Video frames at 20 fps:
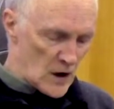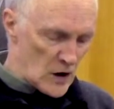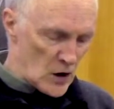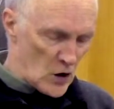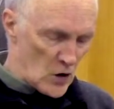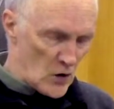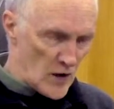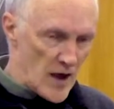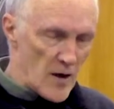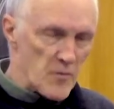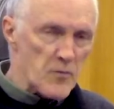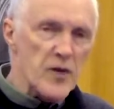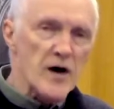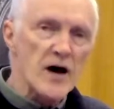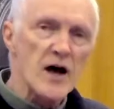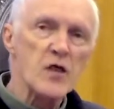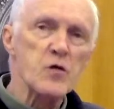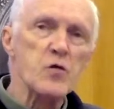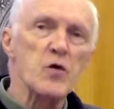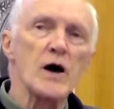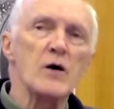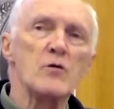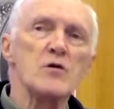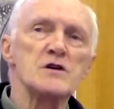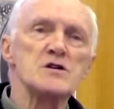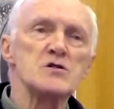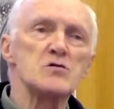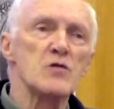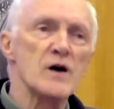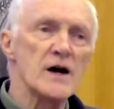along that pathway
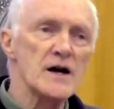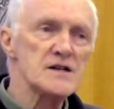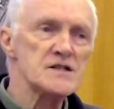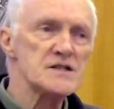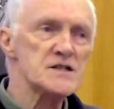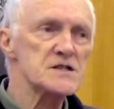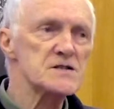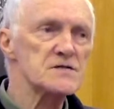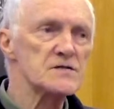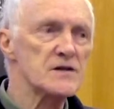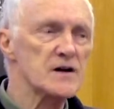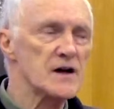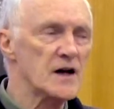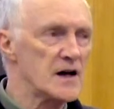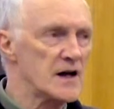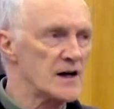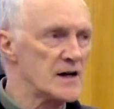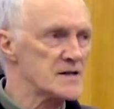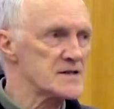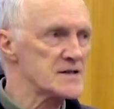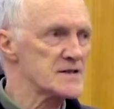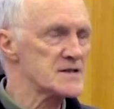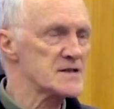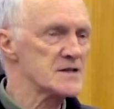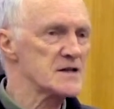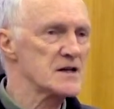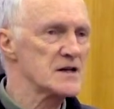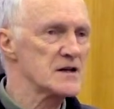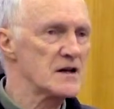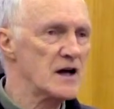which raises for us
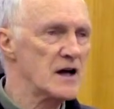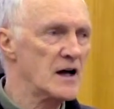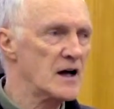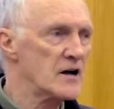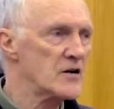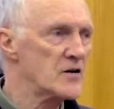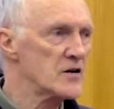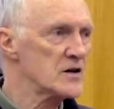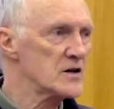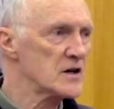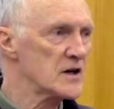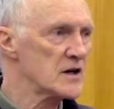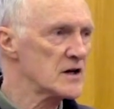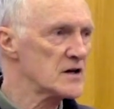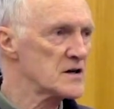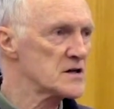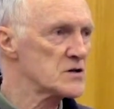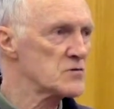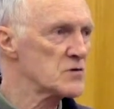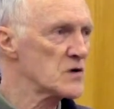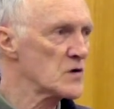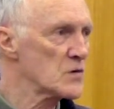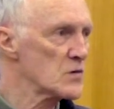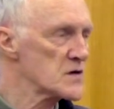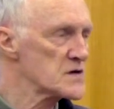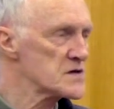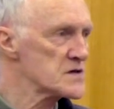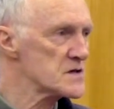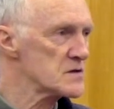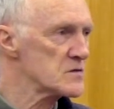in our encounter
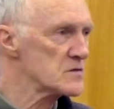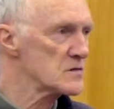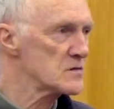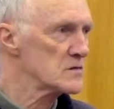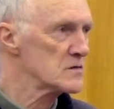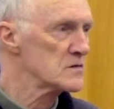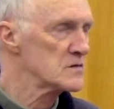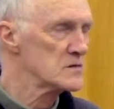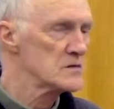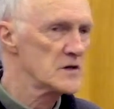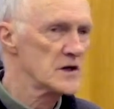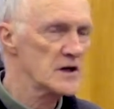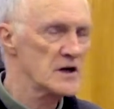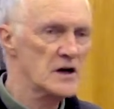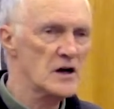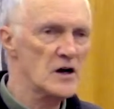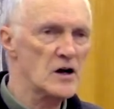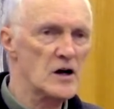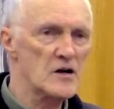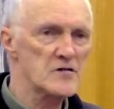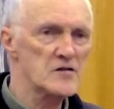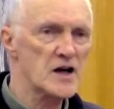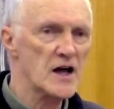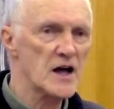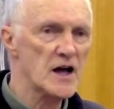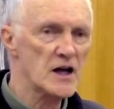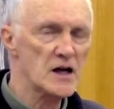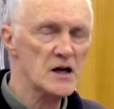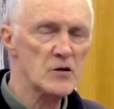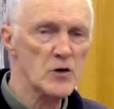with wisdom in our lives.
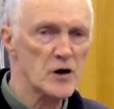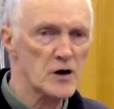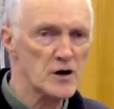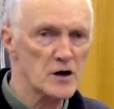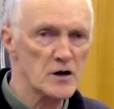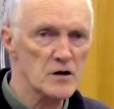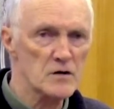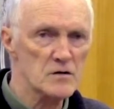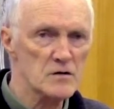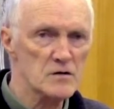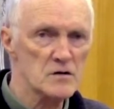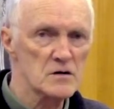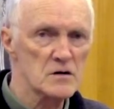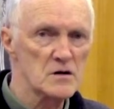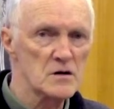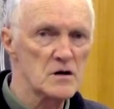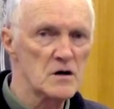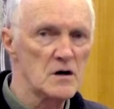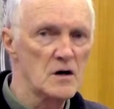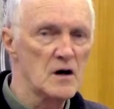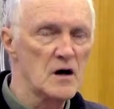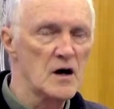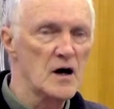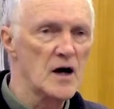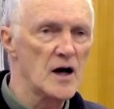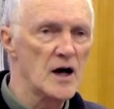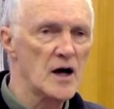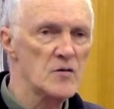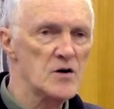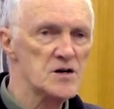How do we know?
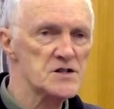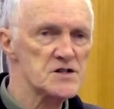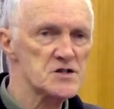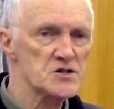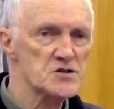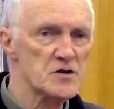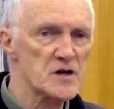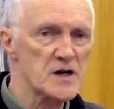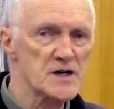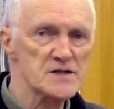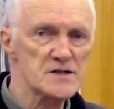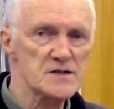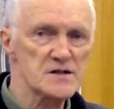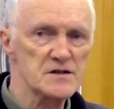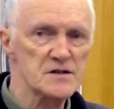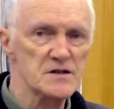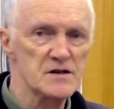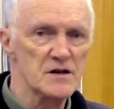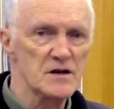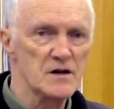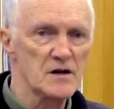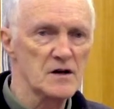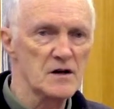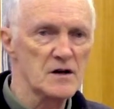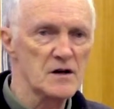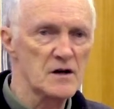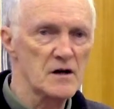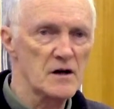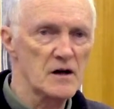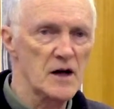How much trust
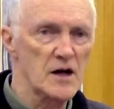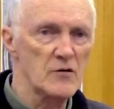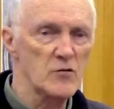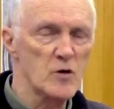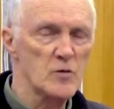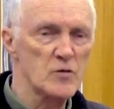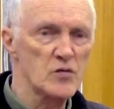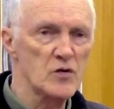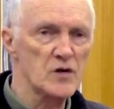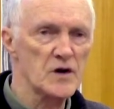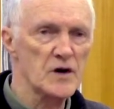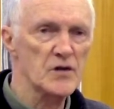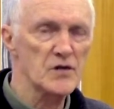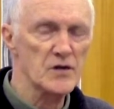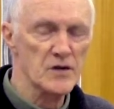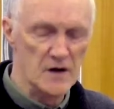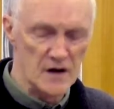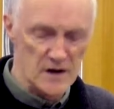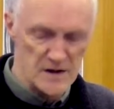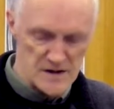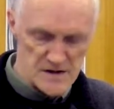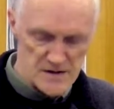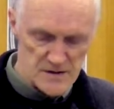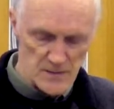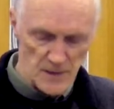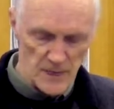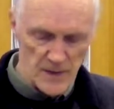can we put in things?